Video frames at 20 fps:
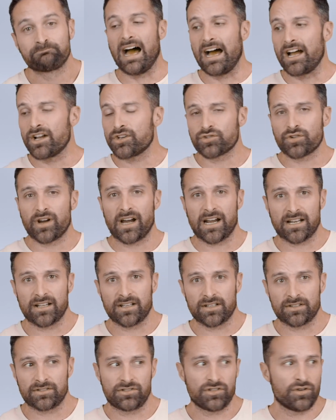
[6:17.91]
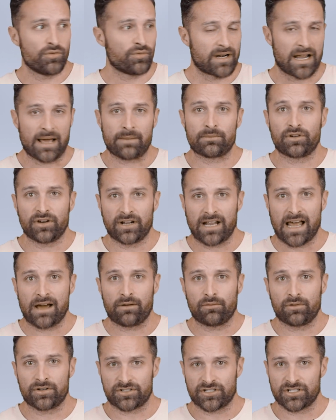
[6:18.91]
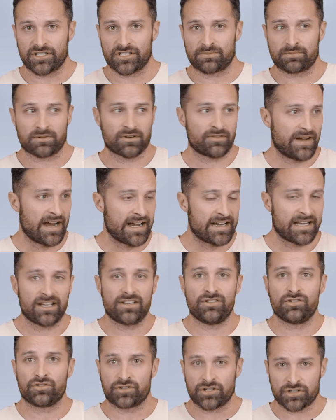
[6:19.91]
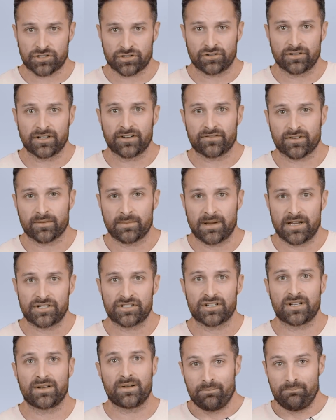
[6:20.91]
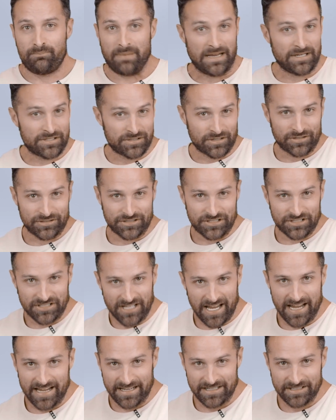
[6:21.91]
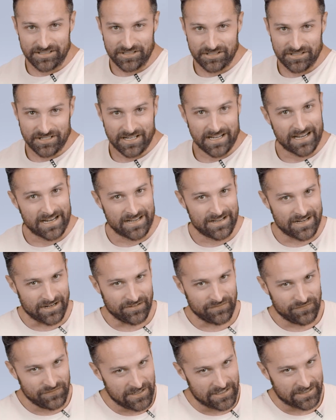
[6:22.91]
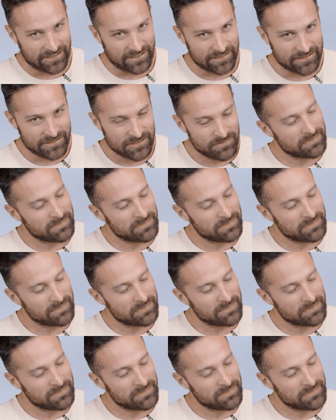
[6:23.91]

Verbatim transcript: I try to do what I'm good at, which is providing nutritional information based on science and not feelings,